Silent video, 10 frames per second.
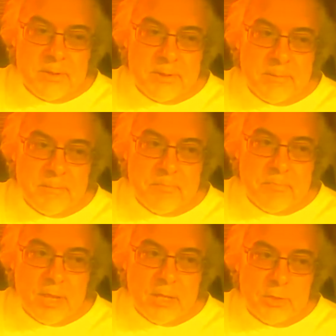um,
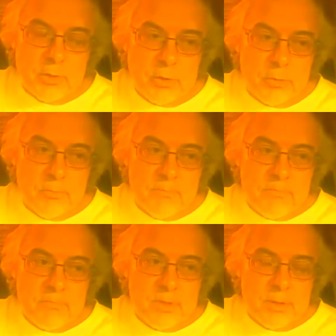and so you
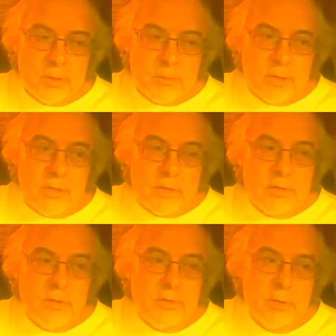know it,
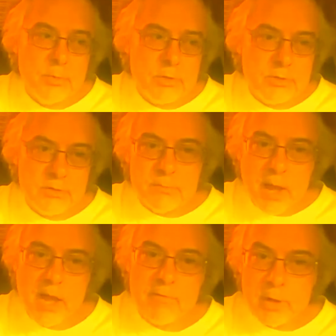it's it's almost as if
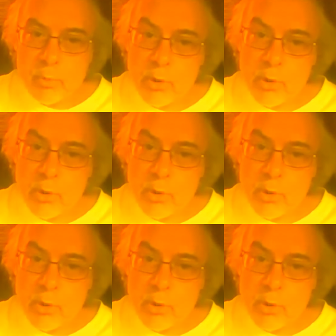by having a